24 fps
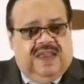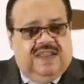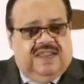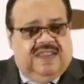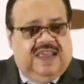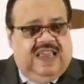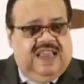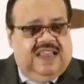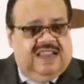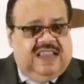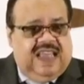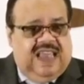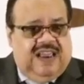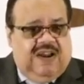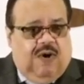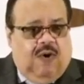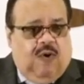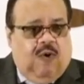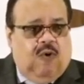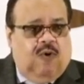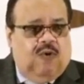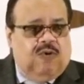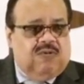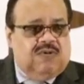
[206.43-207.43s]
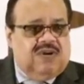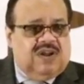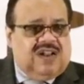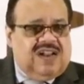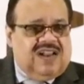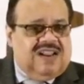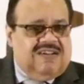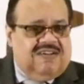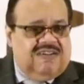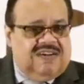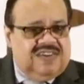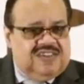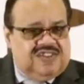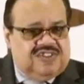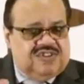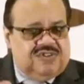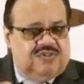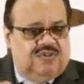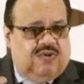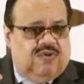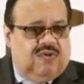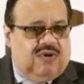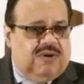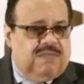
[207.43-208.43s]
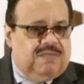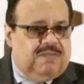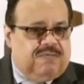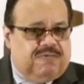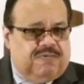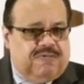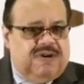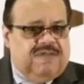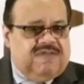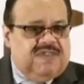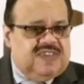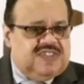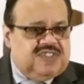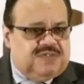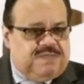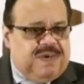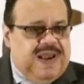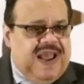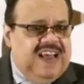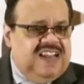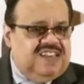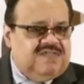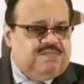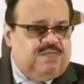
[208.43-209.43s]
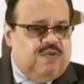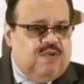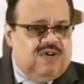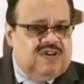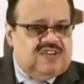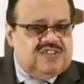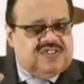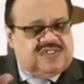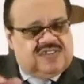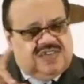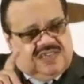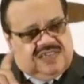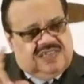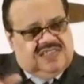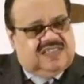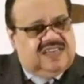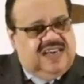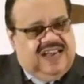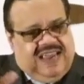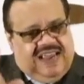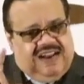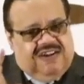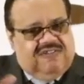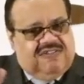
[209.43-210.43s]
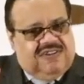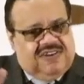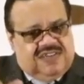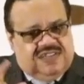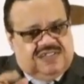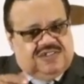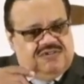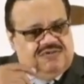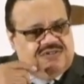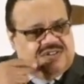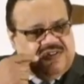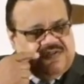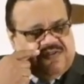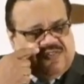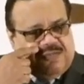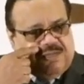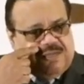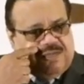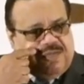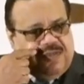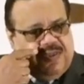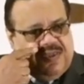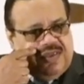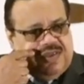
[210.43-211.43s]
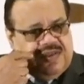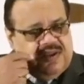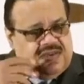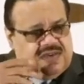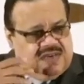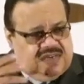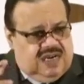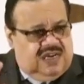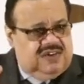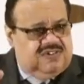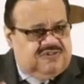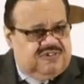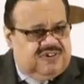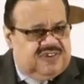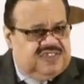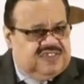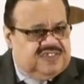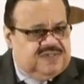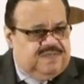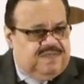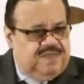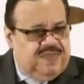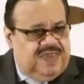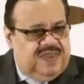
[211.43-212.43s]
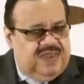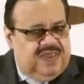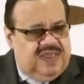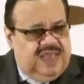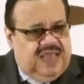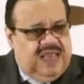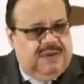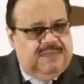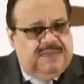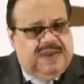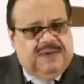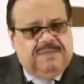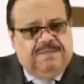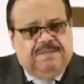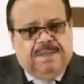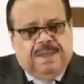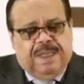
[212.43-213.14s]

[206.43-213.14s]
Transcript: They, they hold clearance or privileged passports to enter into two different countries. Amen?